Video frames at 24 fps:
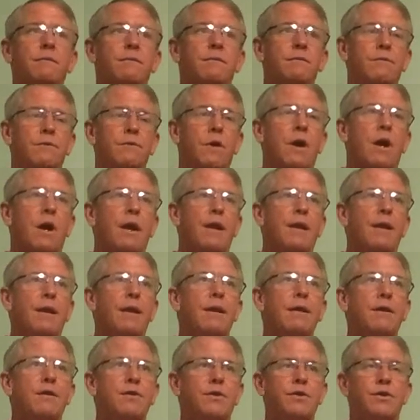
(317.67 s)
run
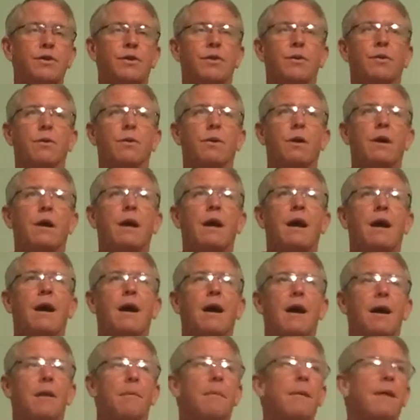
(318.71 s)
shoe.
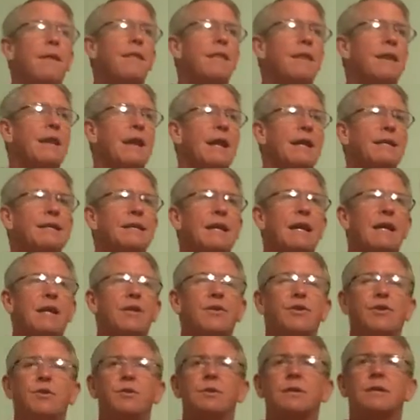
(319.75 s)
The next kind of
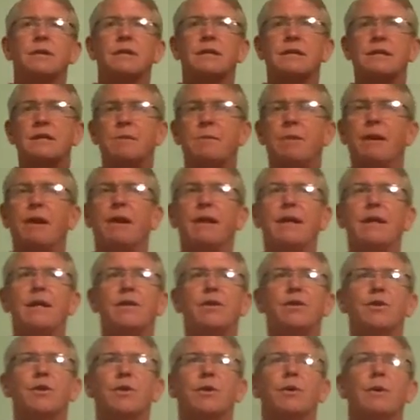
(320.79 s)
shoe is a stability
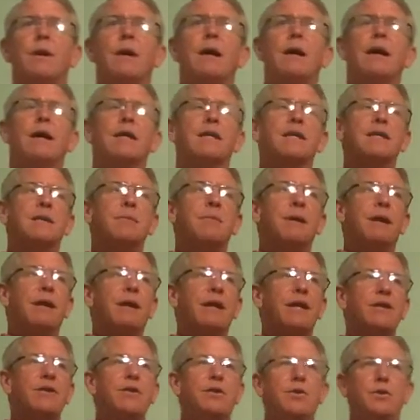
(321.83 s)
shoe. A
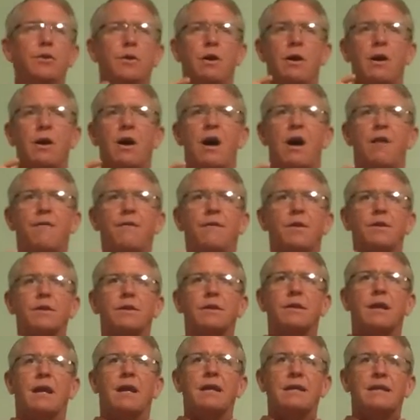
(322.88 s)
stability shoe offers
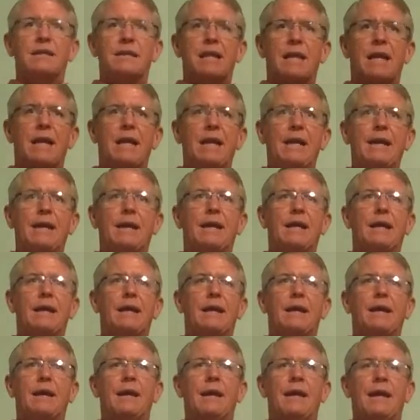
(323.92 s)
a slight
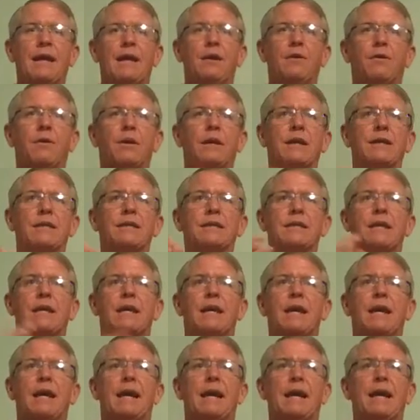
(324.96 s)
increase
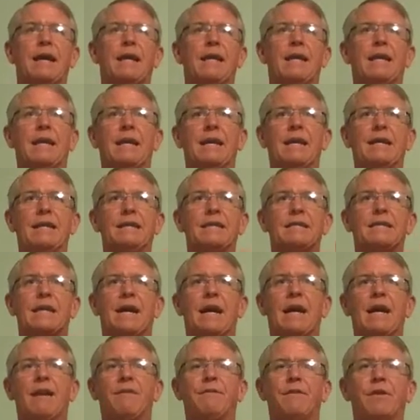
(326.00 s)
in the
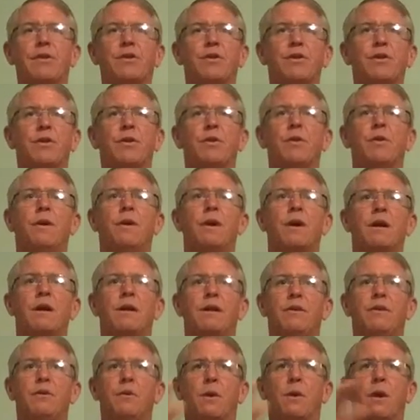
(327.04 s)
inside of the shoe
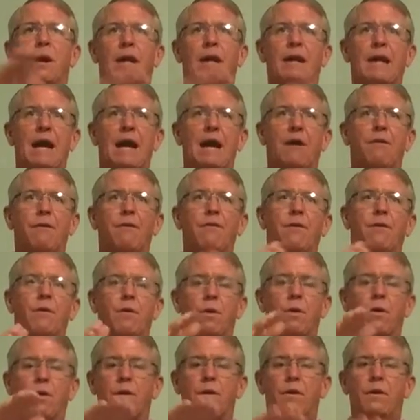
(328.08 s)
to account
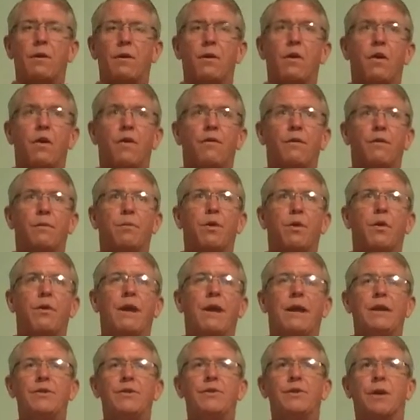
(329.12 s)
for
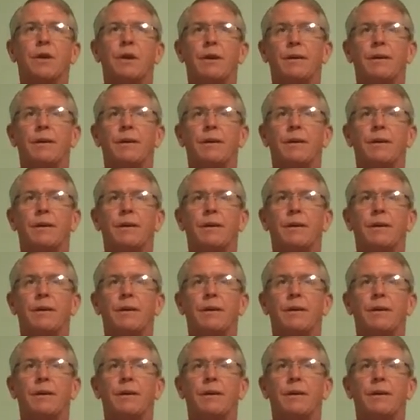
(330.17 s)
overpronation.